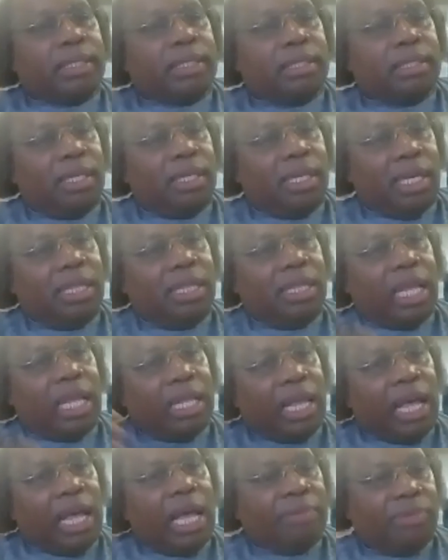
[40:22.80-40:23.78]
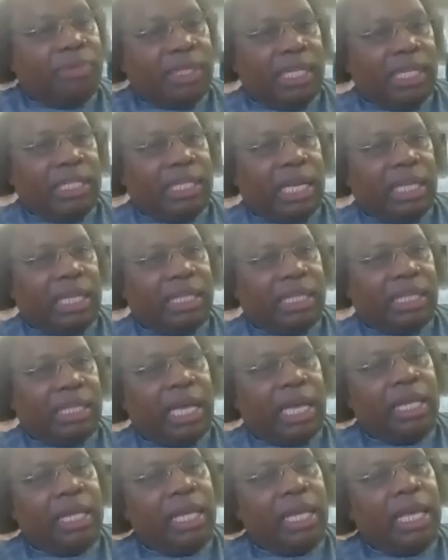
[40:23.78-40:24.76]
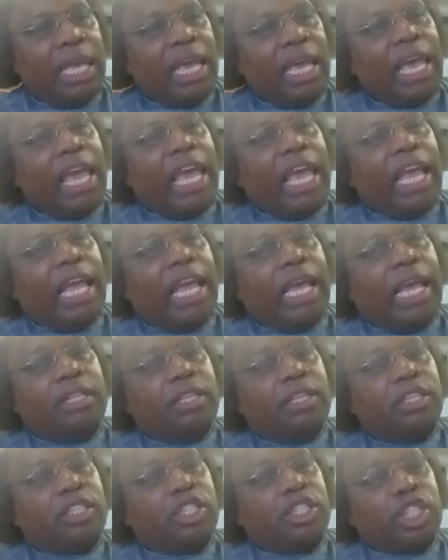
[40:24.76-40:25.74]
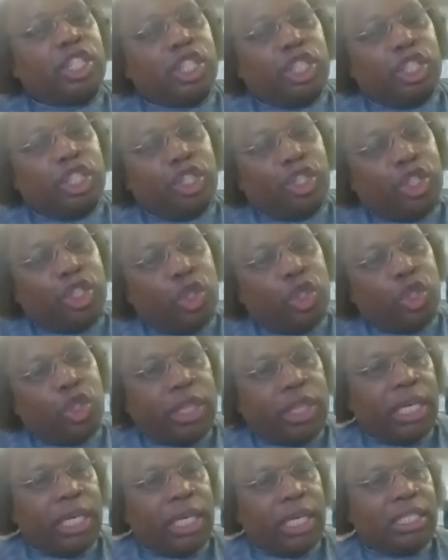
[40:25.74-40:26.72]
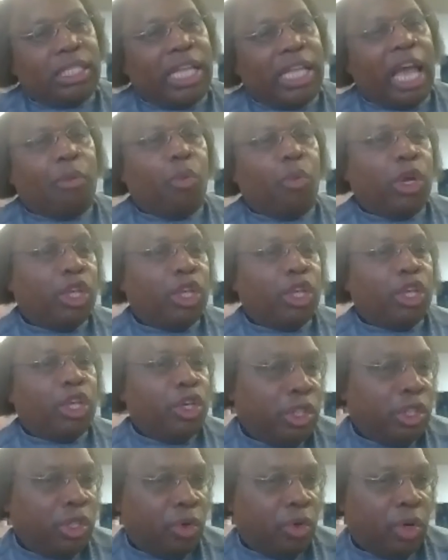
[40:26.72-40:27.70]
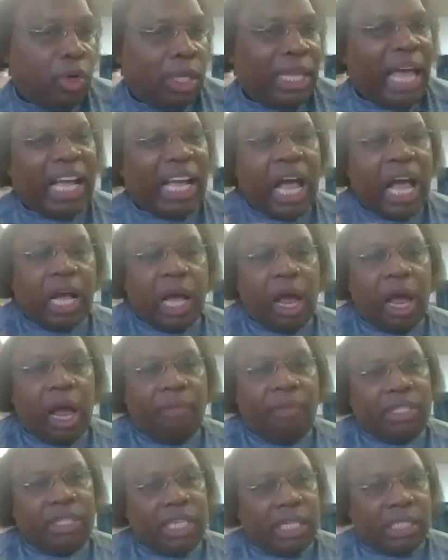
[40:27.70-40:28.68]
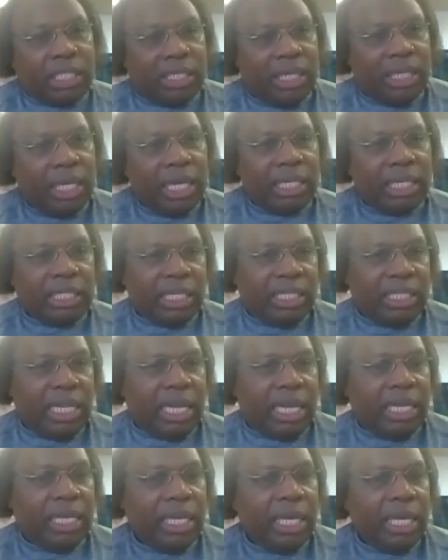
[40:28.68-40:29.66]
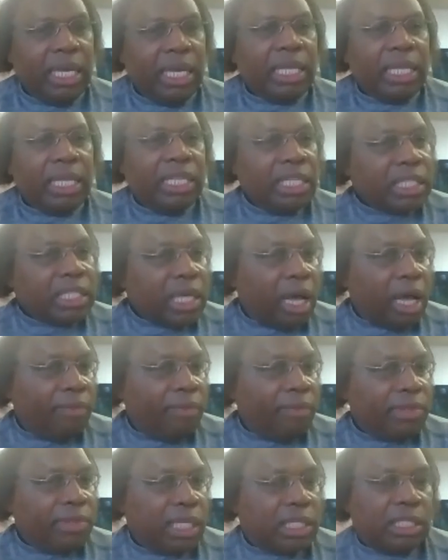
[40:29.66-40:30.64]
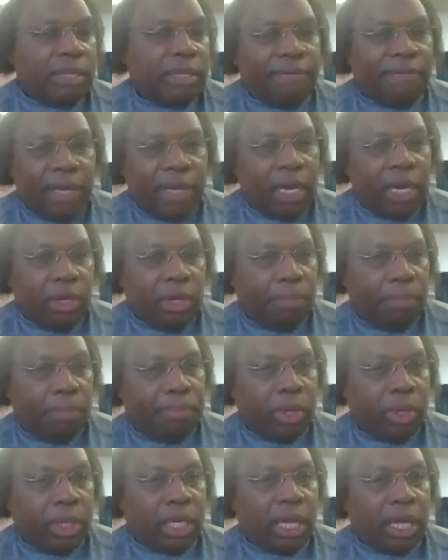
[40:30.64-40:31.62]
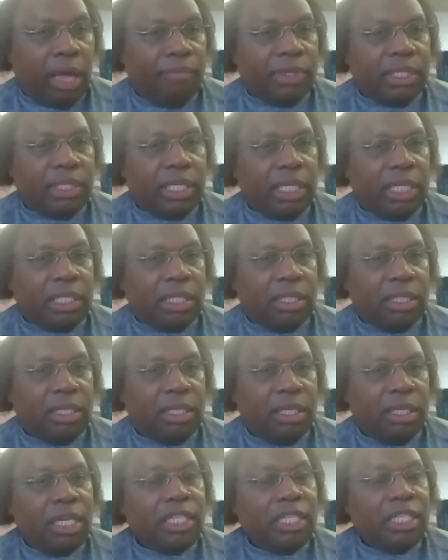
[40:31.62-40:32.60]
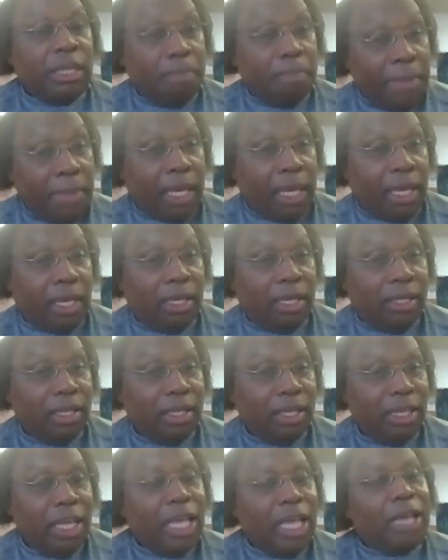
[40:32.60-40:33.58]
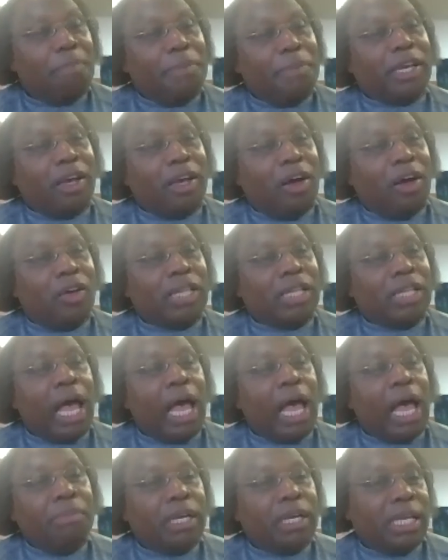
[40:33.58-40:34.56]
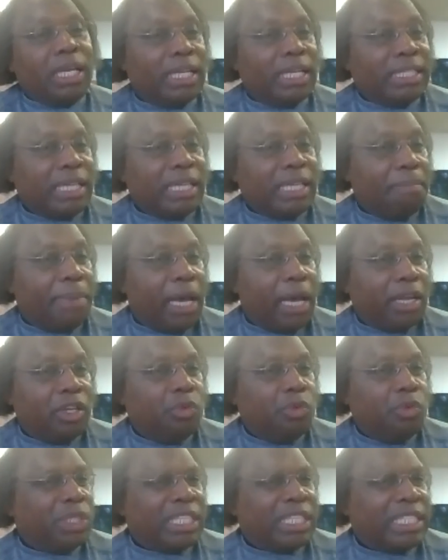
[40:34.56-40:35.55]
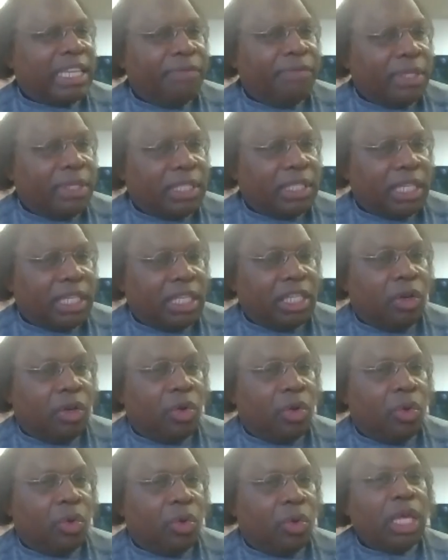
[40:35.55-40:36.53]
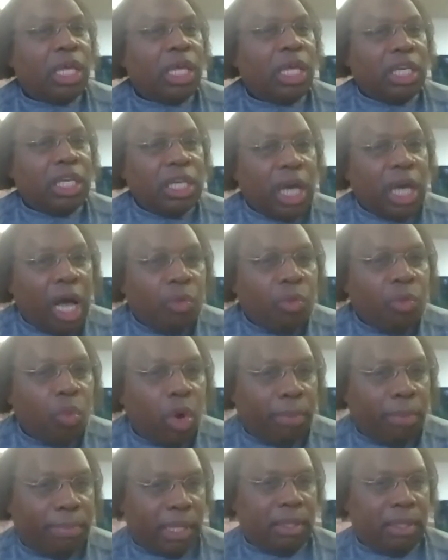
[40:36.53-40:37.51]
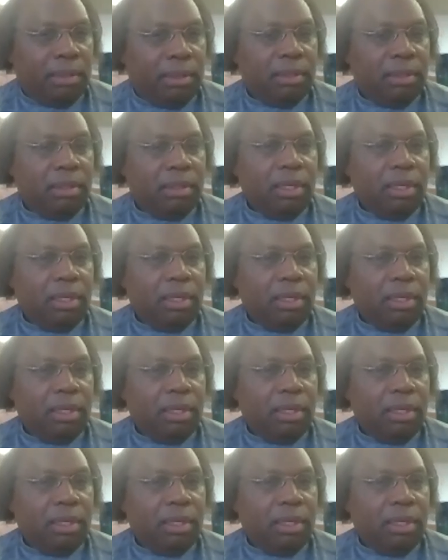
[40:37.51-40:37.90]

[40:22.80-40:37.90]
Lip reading: invest in their lives and things like that, and do things like what you are doing, like our conversation today. This conversation is a very important conversation to me, because I'm looking at somebody who was a 17-year-old young woman